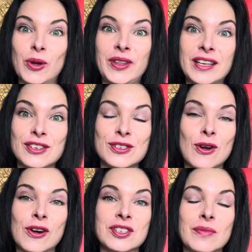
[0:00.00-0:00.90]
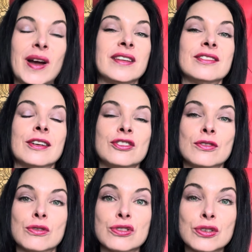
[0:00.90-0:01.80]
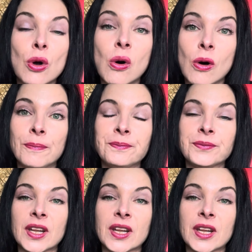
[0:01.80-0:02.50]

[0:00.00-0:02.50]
and not just the hearts and minds, touch their soul,